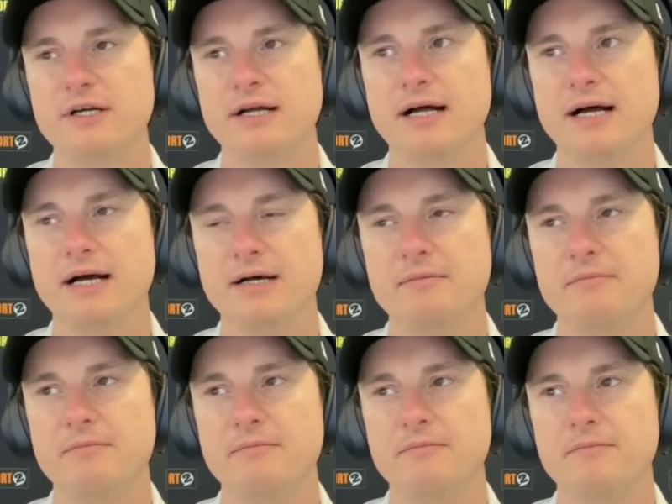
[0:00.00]

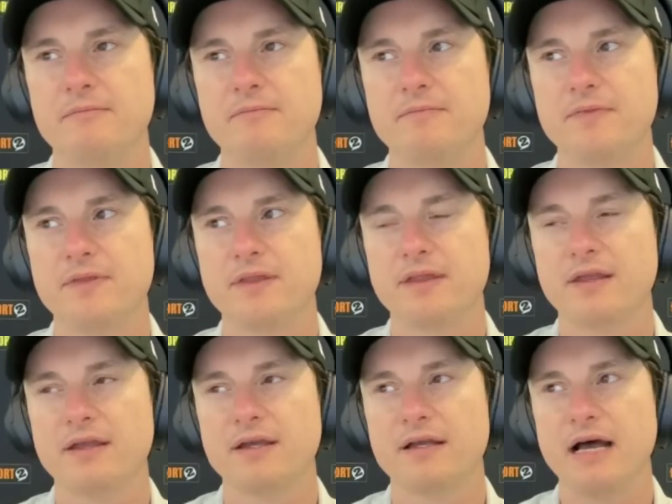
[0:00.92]

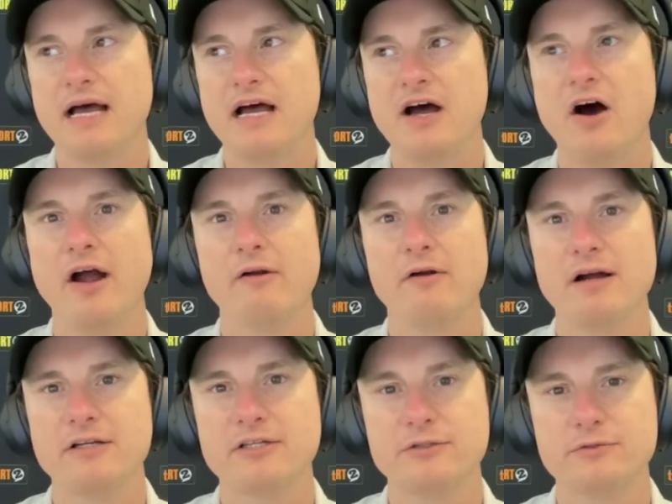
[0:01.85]
a
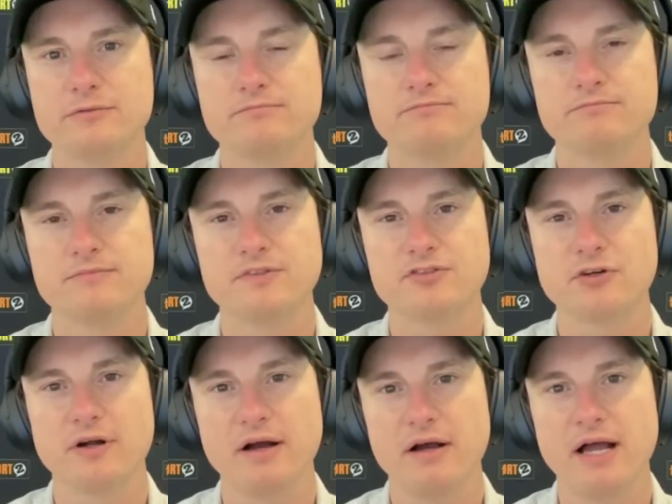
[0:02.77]
hierarchical
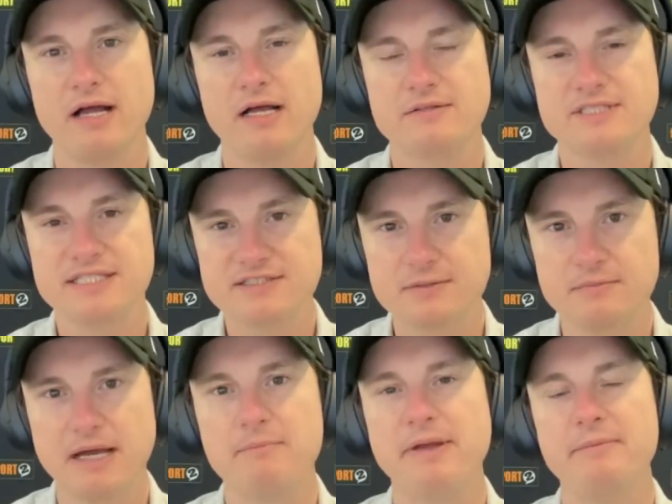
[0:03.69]
system,
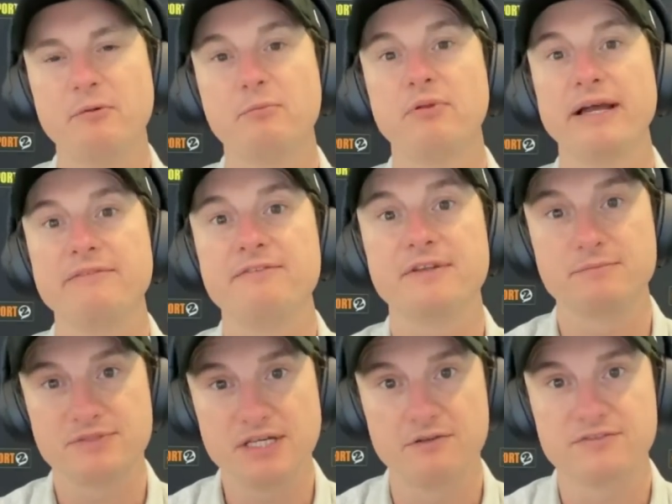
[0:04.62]
and people play for
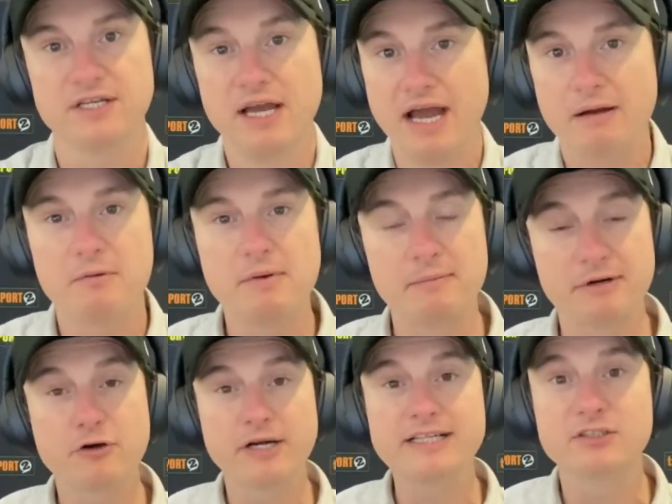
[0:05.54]
themselves. And remember,
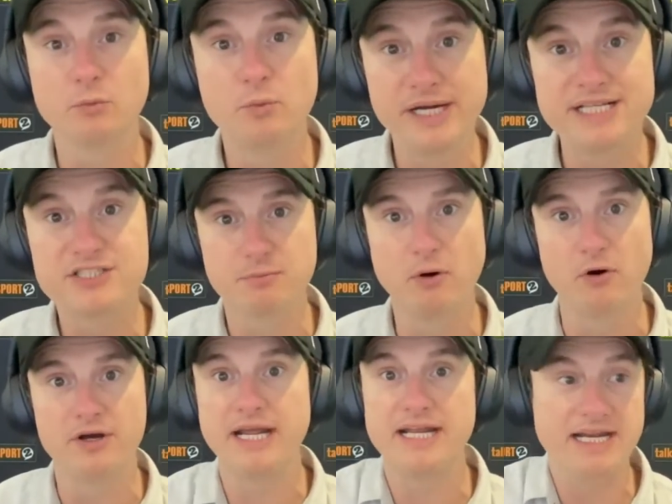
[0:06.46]
cricket's a weird
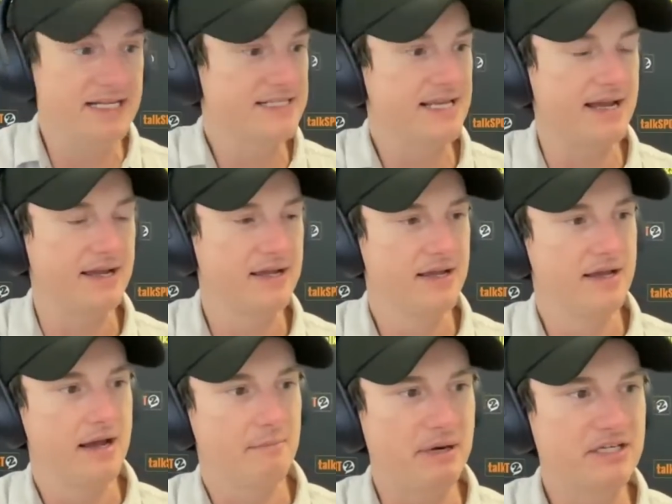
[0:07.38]
sport. It is a
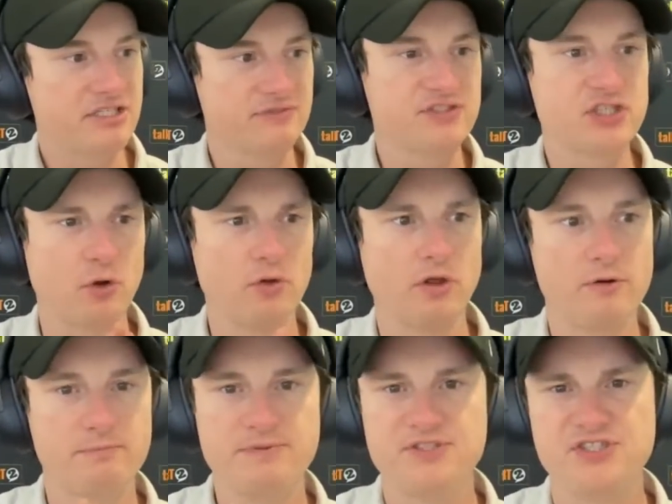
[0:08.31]
bunch of solo
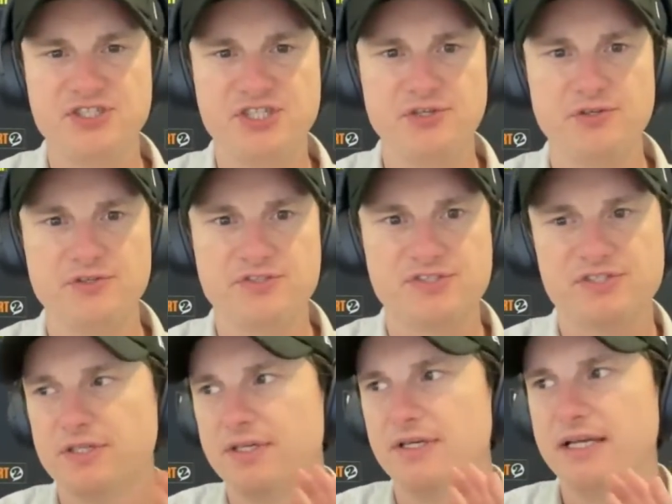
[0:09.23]
pursuits
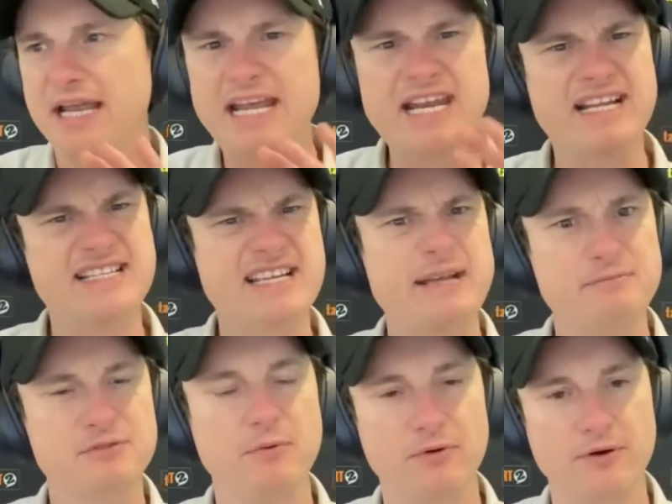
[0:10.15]
in a team
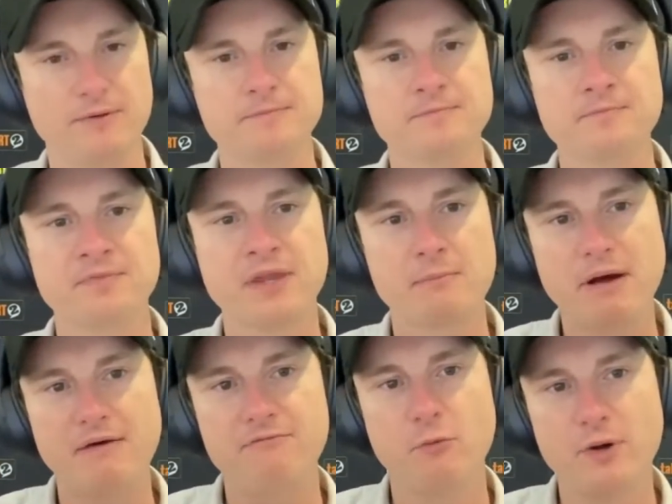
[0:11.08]
sport.
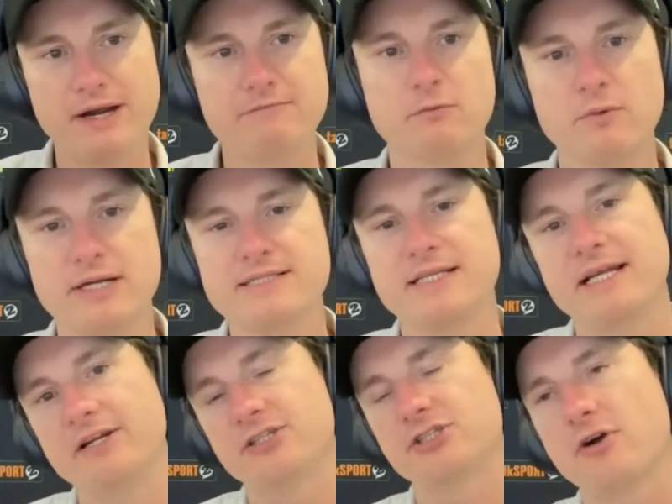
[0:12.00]
But for whatever reason, in
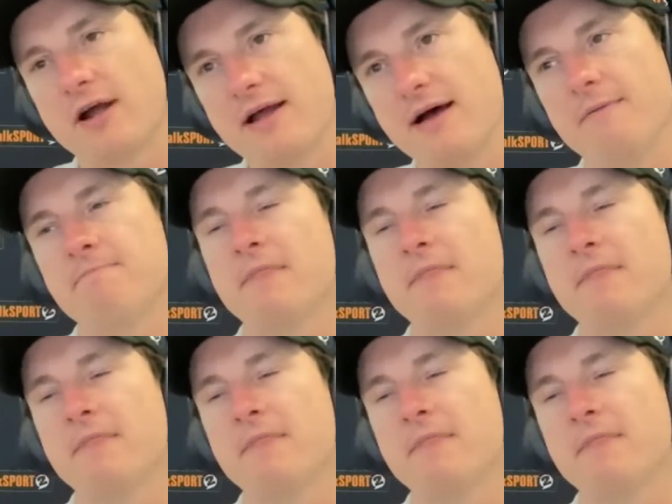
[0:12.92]
Australia,